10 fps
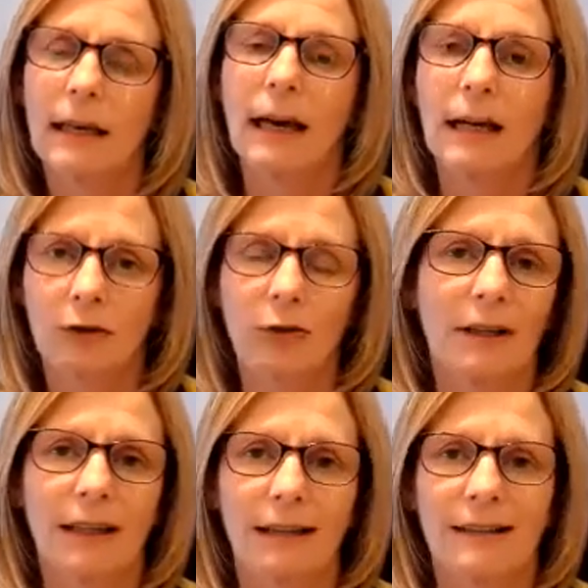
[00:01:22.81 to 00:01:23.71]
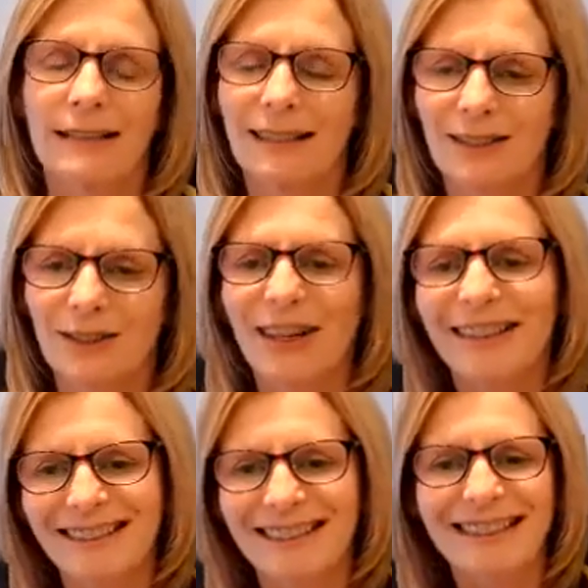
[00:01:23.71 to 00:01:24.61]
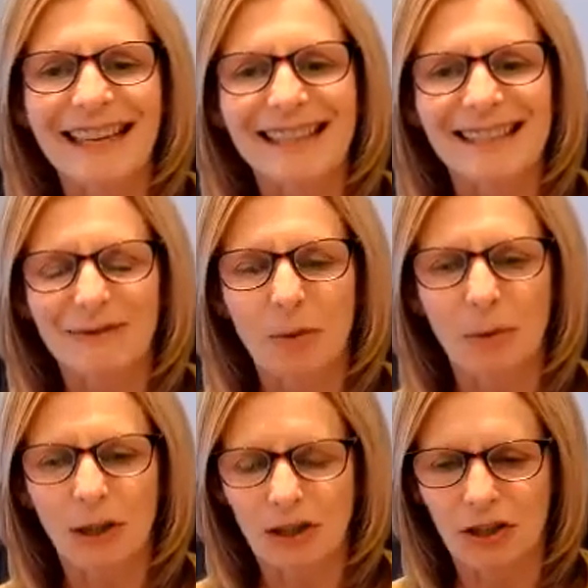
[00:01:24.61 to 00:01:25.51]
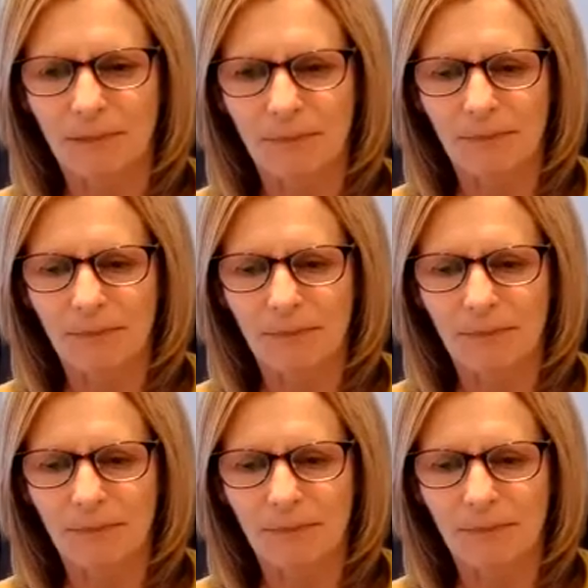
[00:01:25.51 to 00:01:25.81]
and you can then sell to your heart's content if you wish.